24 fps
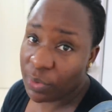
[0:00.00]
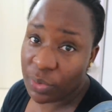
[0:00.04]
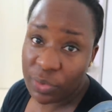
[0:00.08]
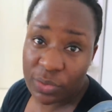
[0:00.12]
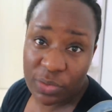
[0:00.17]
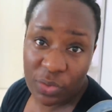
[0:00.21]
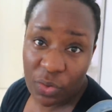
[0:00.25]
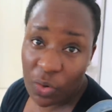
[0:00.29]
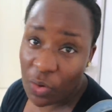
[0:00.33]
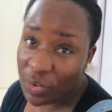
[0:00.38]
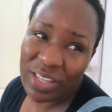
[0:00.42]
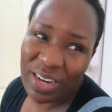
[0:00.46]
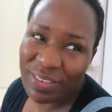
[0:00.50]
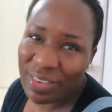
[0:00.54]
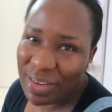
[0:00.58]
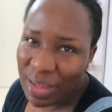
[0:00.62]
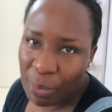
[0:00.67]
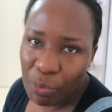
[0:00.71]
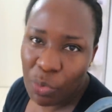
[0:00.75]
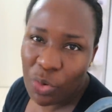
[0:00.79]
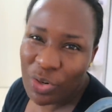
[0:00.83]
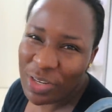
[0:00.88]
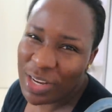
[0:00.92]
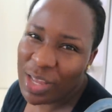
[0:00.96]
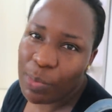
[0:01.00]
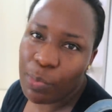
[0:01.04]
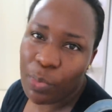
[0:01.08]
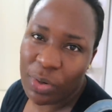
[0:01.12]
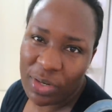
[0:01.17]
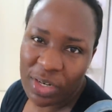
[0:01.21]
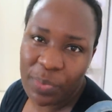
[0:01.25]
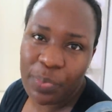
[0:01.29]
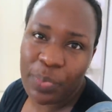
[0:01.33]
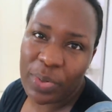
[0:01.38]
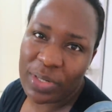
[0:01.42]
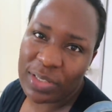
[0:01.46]
But ordinarily, I'm only a
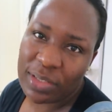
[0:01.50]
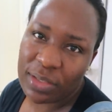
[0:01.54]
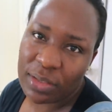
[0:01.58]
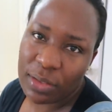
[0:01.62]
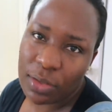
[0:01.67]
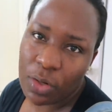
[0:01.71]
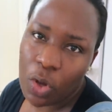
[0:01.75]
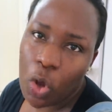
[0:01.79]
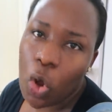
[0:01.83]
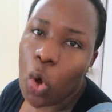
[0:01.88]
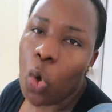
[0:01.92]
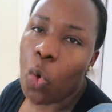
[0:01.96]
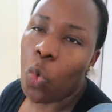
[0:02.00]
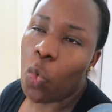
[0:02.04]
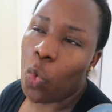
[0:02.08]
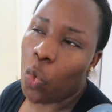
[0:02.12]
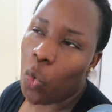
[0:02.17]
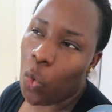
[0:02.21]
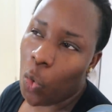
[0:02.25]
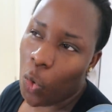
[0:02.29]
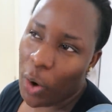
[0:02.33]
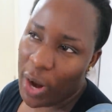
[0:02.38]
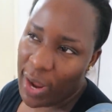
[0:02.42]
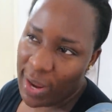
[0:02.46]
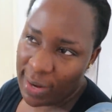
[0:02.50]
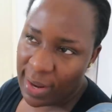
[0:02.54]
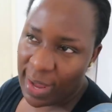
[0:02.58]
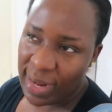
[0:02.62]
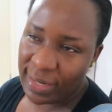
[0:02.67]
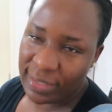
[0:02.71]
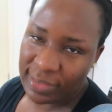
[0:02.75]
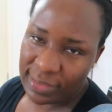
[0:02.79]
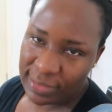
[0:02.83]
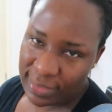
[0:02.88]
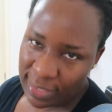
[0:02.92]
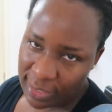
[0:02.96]
morning person when
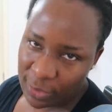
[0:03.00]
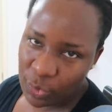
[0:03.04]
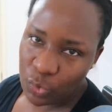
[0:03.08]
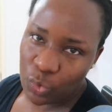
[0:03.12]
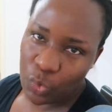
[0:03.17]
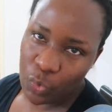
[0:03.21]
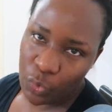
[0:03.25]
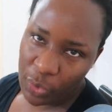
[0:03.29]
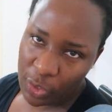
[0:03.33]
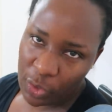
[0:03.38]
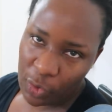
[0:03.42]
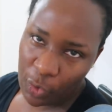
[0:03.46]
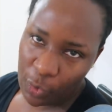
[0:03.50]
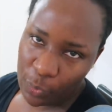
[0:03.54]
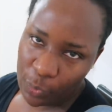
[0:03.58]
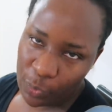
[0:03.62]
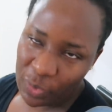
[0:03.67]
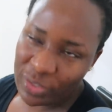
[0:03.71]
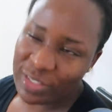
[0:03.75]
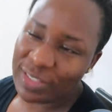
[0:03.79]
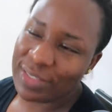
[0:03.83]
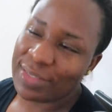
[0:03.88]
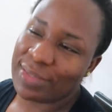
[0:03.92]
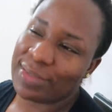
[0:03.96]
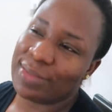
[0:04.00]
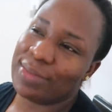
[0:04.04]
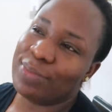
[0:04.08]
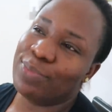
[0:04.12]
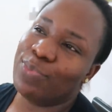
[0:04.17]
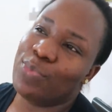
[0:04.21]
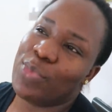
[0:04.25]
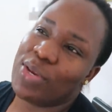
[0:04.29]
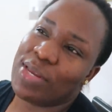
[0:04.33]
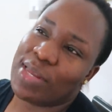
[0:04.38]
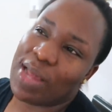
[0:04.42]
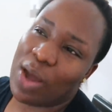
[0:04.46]
I decide to wake up, when it is
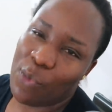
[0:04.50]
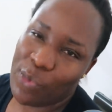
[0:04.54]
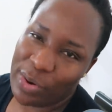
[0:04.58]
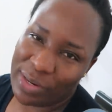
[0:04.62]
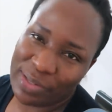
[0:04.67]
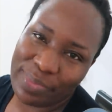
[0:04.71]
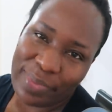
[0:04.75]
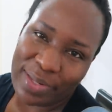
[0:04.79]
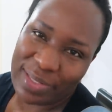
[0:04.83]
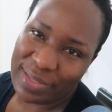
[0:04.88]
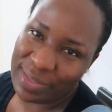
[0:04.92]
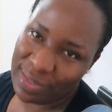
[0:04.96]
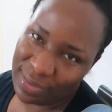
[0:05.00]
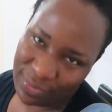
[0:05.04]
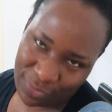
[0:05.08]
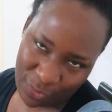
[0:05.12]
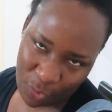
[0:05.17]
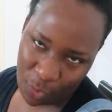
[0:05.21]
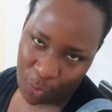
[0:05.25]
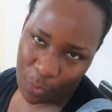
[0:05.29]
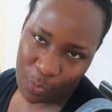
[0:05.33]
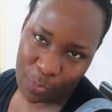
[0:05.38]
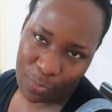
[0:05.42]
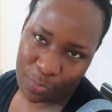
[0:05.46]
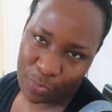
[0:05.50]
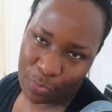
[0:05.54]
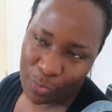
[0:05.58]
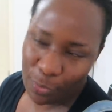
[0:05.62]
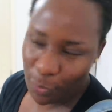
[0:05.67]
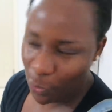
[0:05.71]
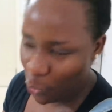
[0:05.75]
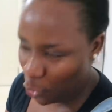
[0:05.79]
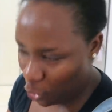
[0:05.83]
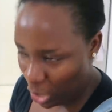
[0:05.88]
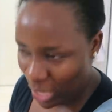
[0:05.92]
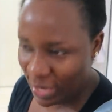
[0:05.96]
me that wakes myself up
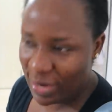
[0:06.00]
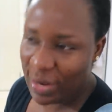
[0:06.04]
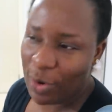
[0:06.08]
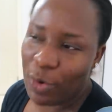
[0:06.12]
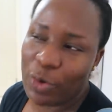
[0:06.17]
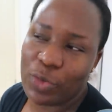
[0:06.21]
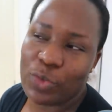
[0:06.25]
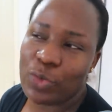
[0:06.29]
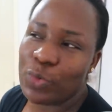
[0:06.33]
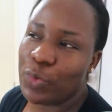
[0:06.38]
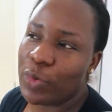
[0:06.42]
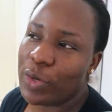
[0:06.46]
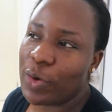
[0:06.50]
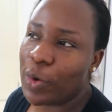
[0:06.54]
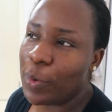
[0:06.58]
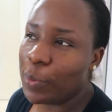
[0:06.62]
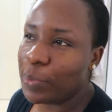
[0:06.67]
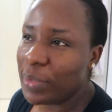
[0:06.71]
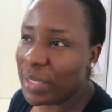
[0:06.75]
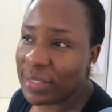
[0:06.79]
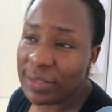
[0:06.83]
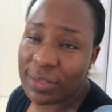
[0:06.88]
and I want to wake up.